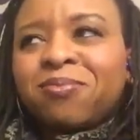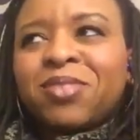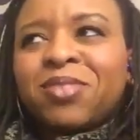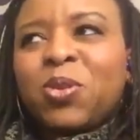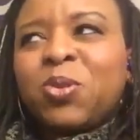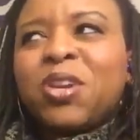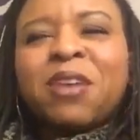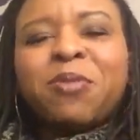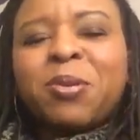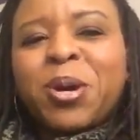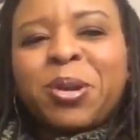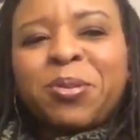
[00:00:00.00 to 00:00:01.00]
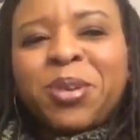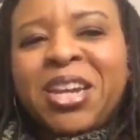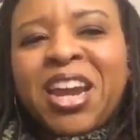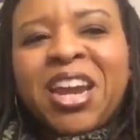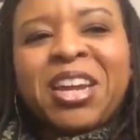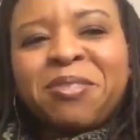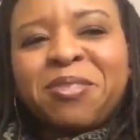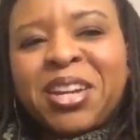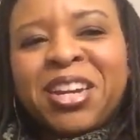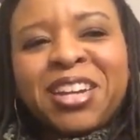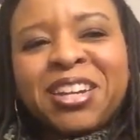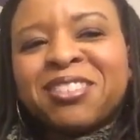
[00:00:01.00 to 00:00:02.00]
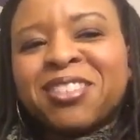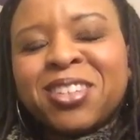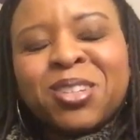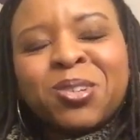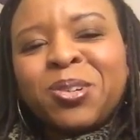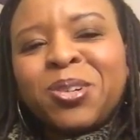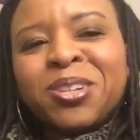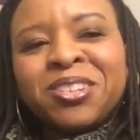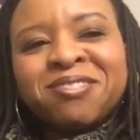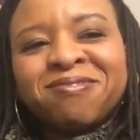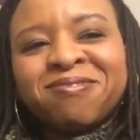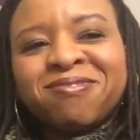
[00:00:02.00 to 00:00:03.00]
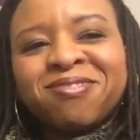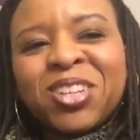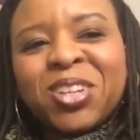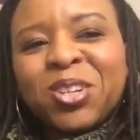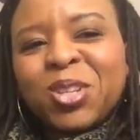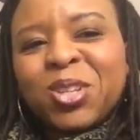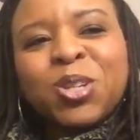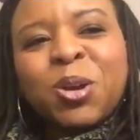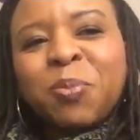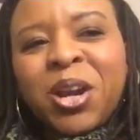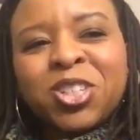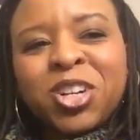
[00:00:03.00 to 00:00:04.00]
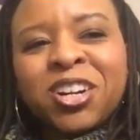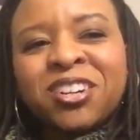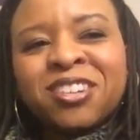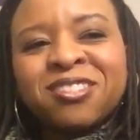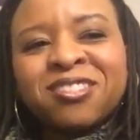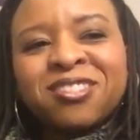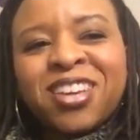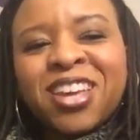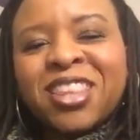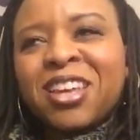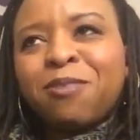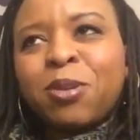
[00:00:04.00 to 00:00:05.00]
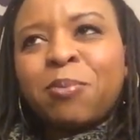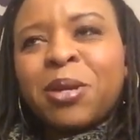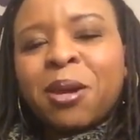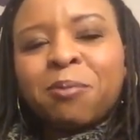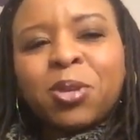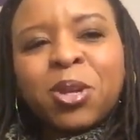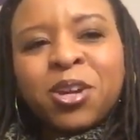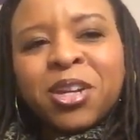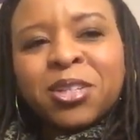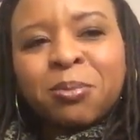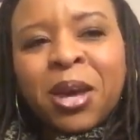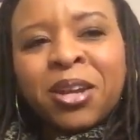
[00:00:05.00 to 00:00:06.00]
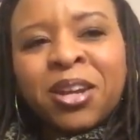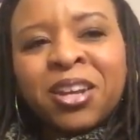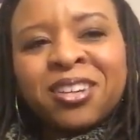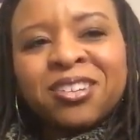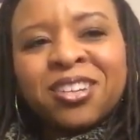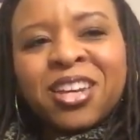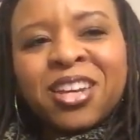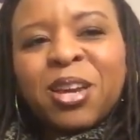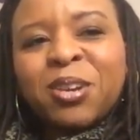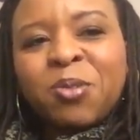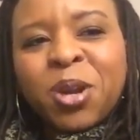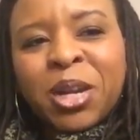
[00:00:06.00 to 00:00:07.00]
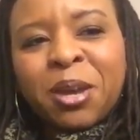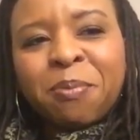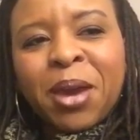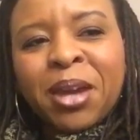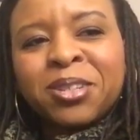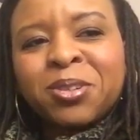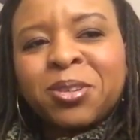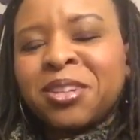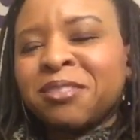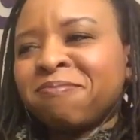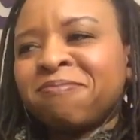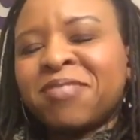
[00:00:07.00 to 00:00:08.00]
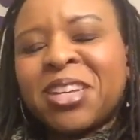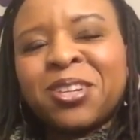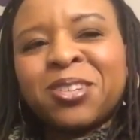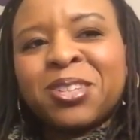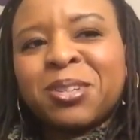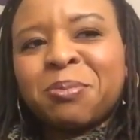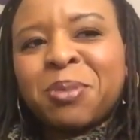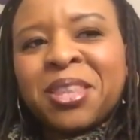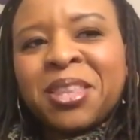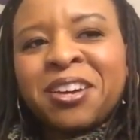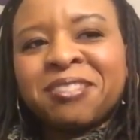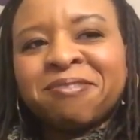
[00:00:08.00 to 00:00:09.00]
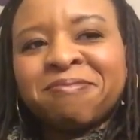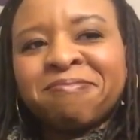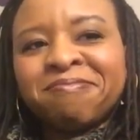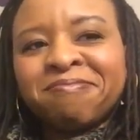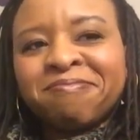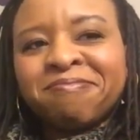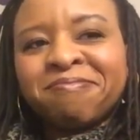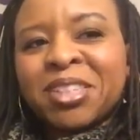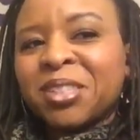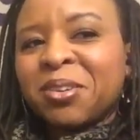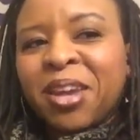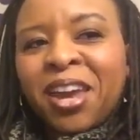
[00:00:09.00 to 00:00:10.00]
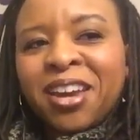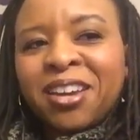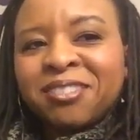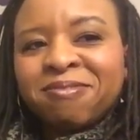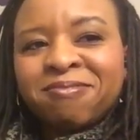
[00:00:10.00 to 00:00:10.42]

if you never want to read any of it again, it's cool. There's no pressure. And then if you become curious about it and you want to get back to it, it'll still be there. It's okay.